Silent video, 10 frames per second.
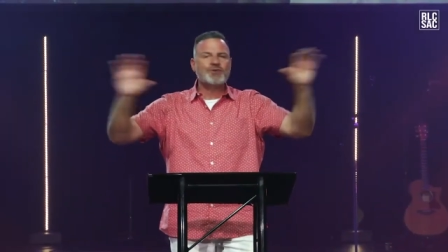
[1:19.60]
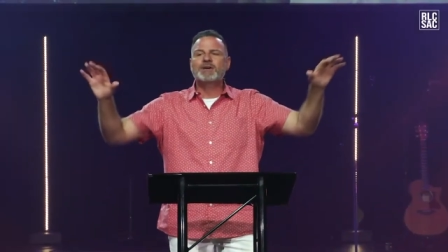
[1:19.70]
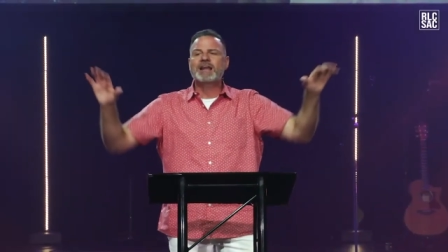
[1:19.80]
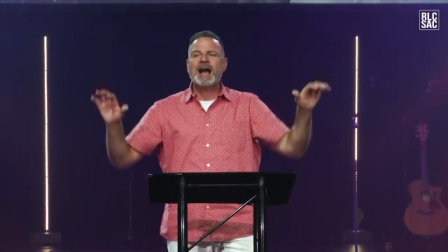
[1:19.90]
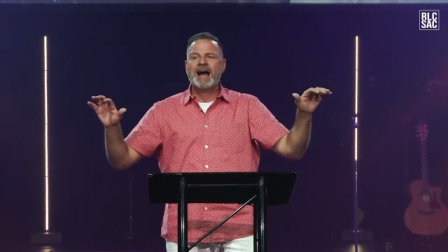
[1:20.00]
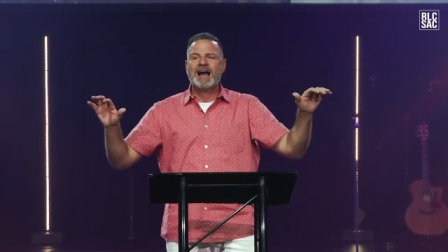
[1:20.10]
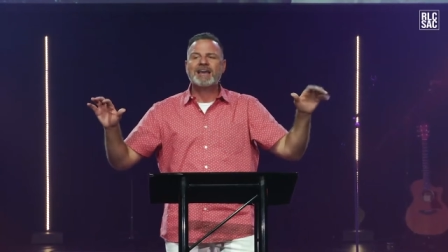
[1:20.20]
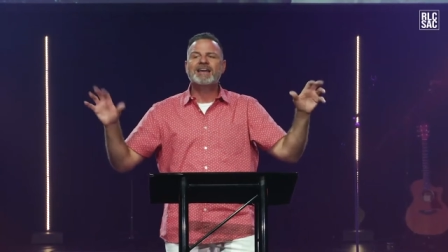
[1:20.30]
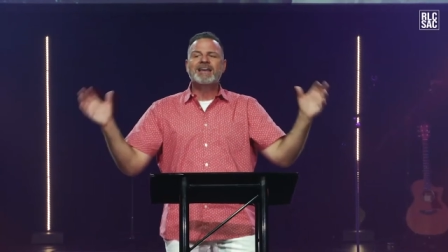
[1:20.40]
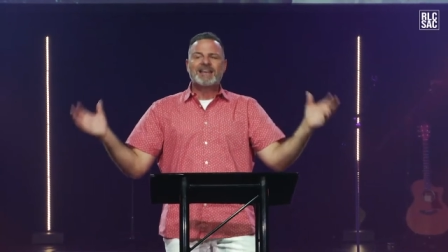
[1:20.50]
you and
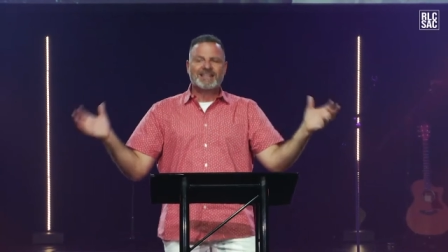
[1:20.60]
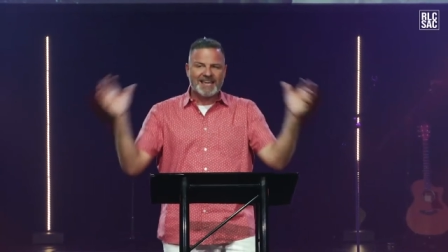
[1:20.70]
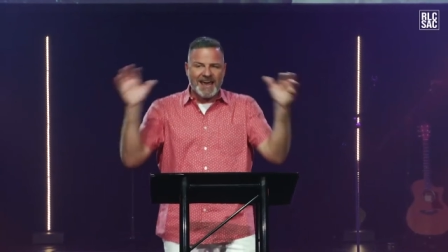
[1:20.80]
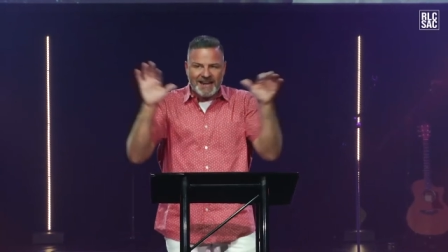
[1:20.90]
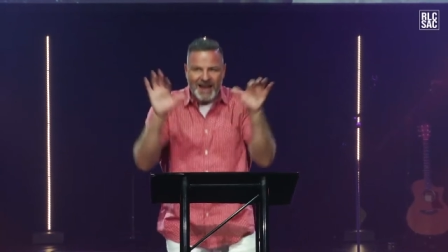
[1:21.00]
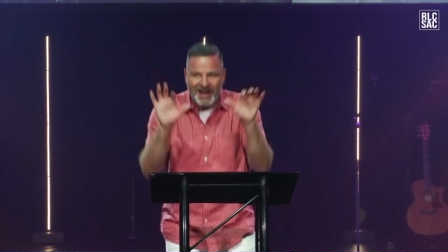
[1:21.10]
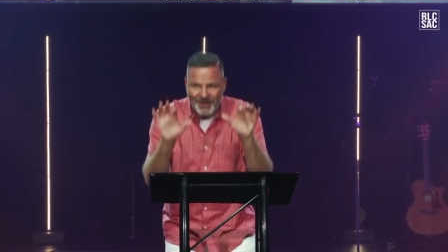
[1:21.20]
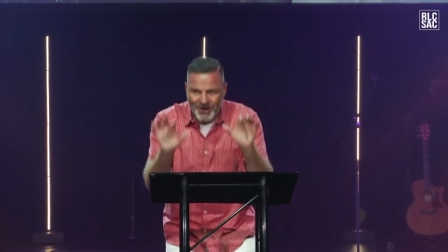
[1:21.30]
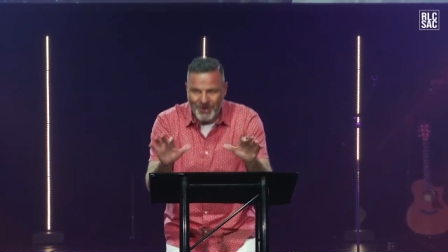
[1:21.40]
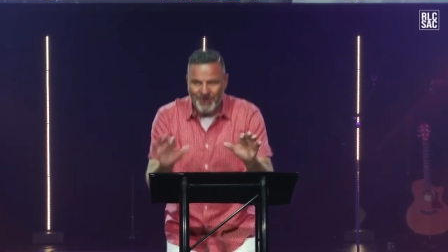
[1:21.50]
I cannot
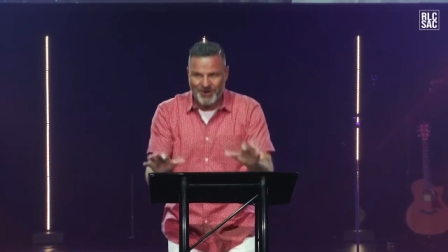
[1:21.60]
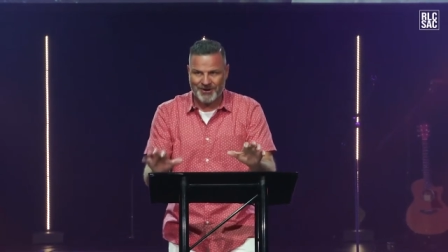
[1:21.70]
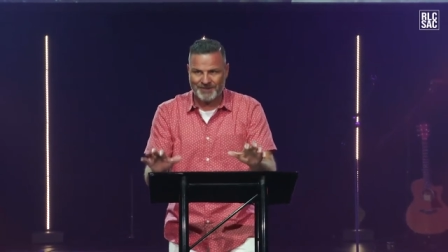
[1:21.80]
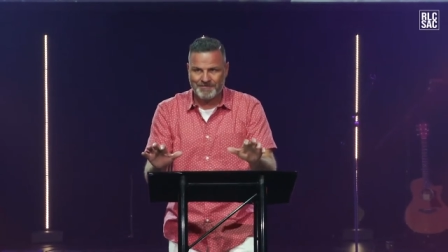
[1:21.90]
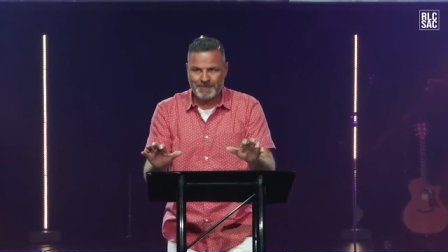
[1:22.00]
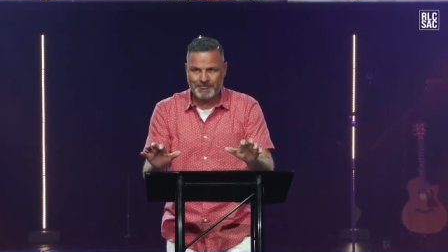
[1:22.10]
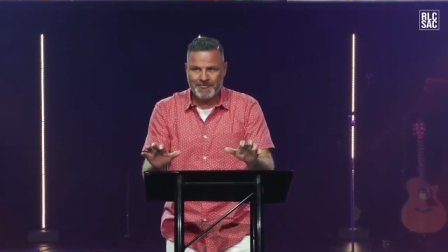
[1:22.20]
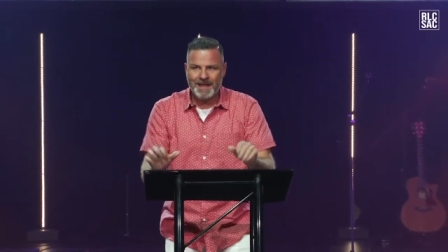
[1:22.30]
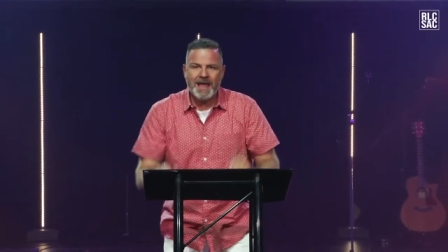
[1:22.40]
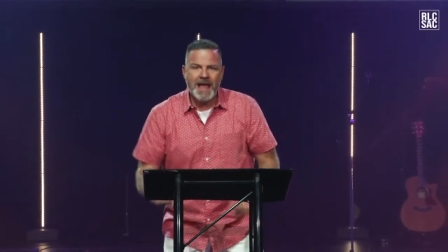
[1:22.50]
earn.
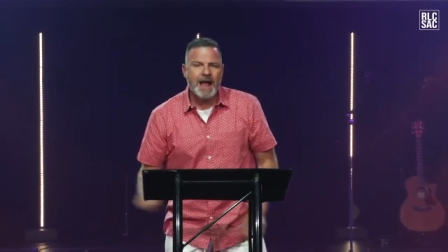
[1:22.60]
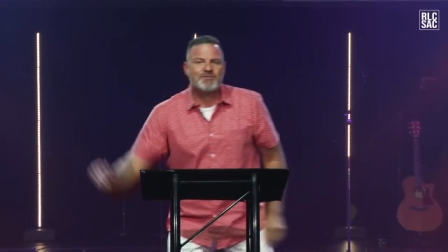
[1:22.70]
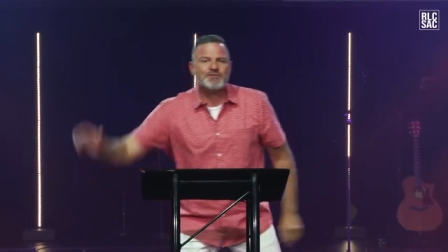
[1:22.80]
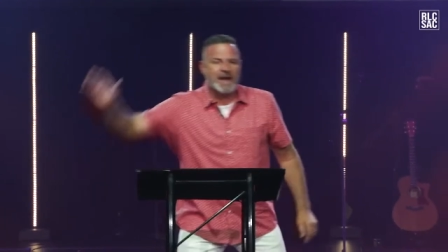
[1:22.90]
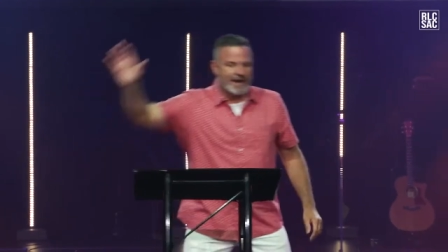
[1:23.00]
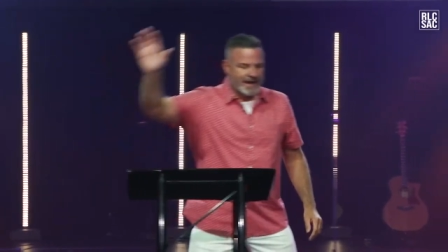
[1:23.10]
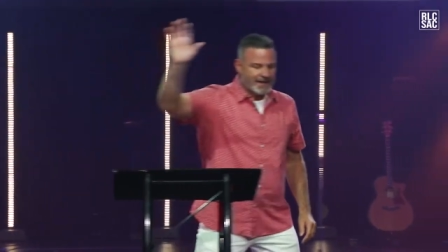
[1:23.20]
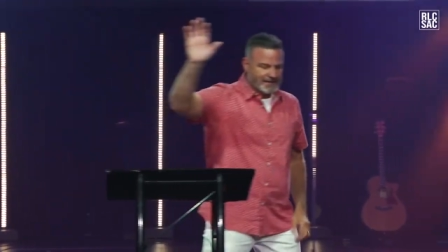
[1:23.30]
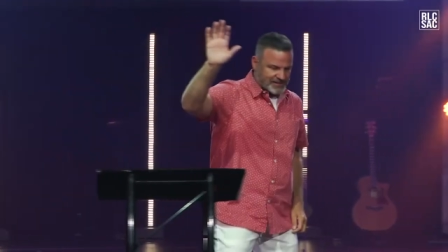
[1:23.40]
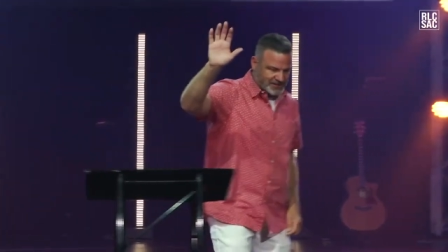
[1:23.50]
Have you got
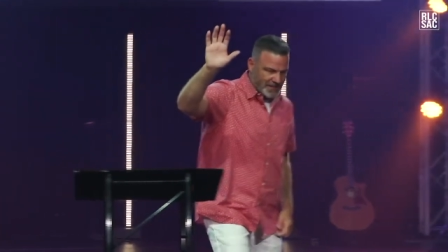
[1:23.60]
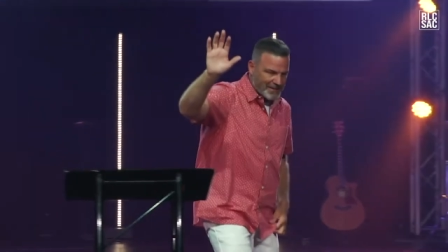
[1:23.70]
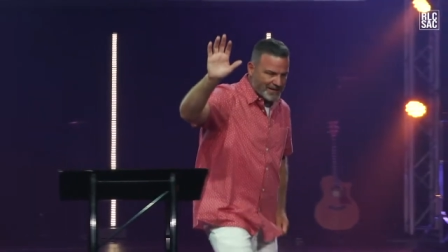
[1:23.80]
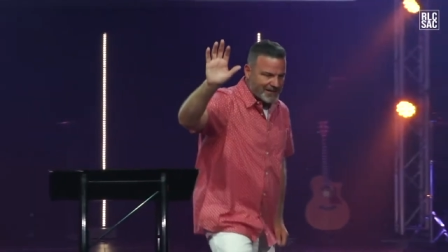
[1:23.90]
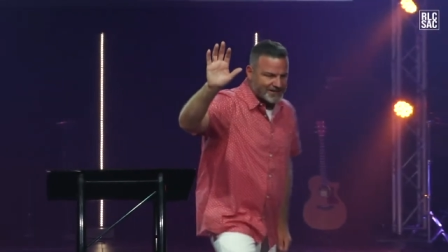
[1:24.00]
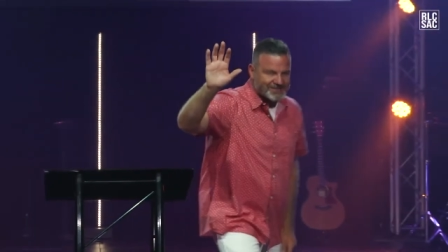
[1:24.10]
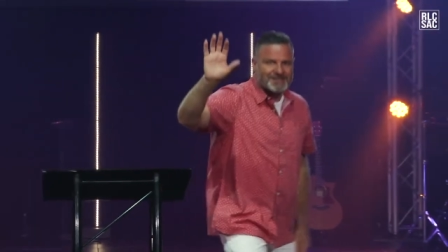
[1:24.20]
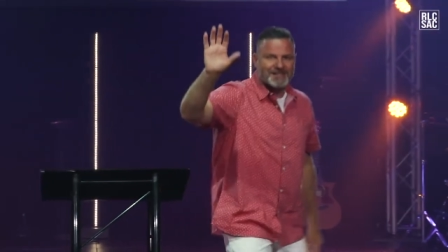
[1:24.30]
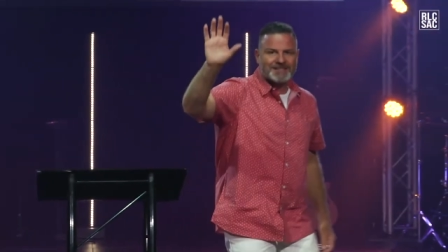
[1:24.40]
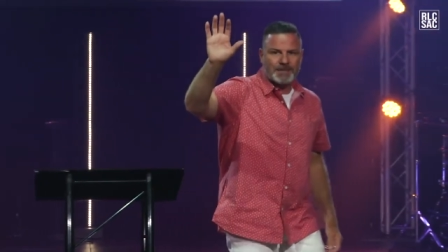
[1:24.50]
a
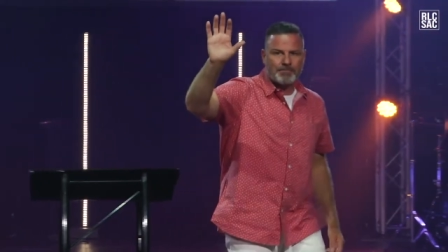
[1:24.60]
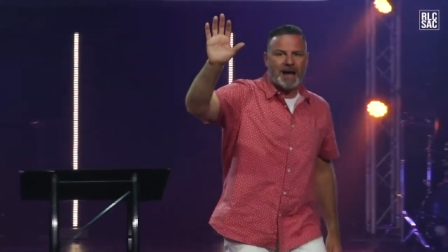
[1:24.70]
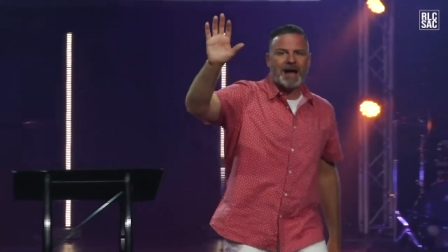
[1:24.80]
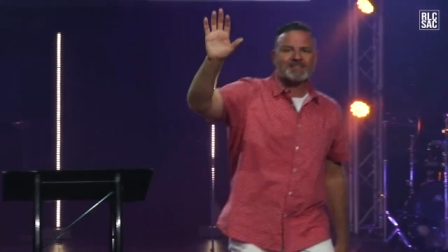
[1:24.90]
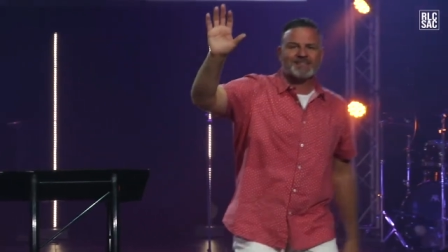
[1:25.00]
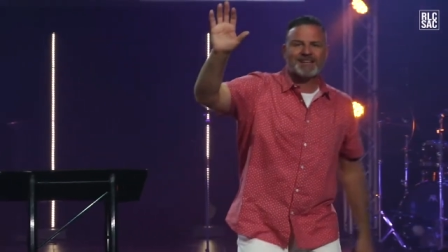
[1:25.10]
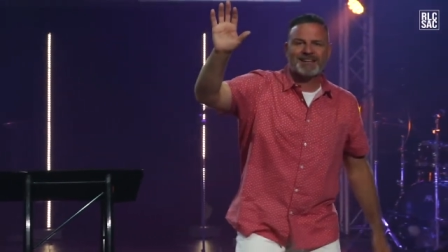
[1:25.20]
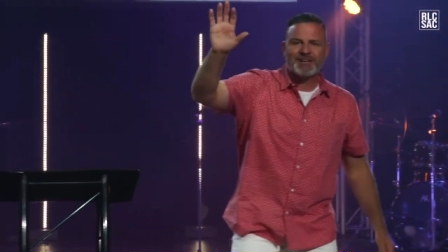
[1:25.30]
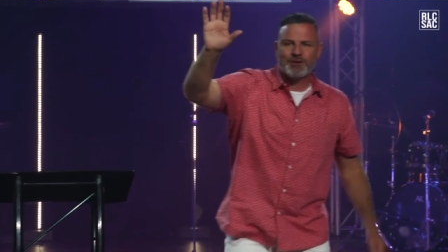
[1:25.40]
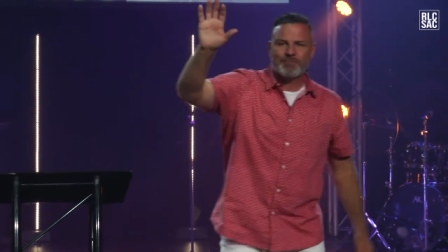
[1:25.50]
stimulus
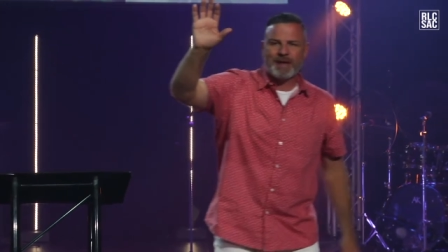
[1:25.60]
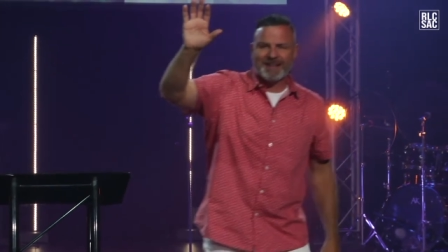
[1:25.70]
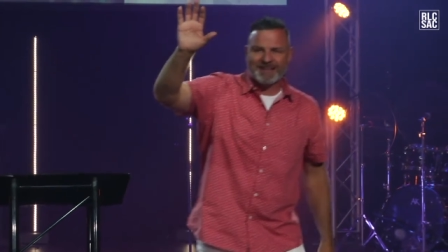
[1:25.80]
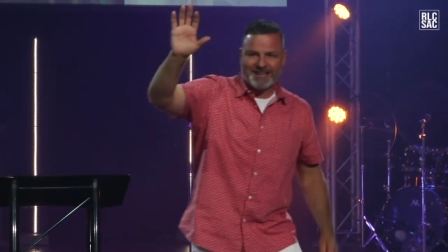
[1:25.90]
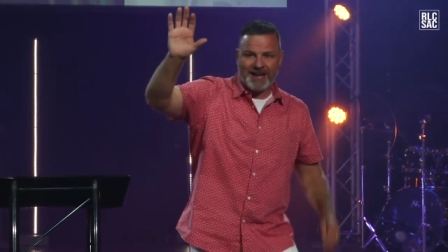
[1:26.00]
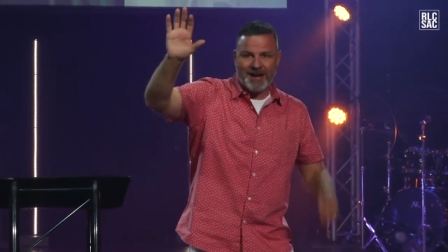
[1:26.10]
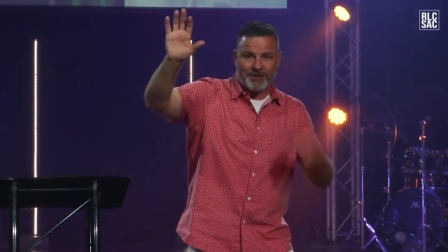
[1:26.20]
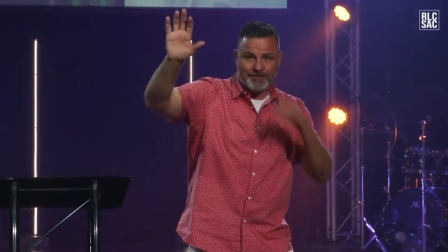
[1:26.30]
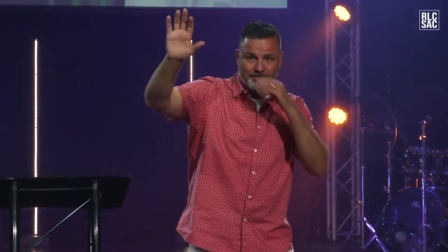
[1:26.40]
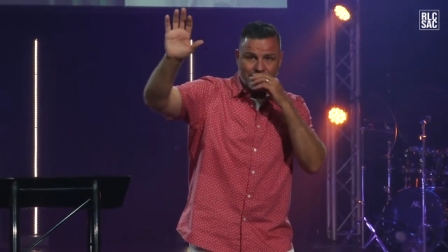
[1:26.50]
deposit in your bank account?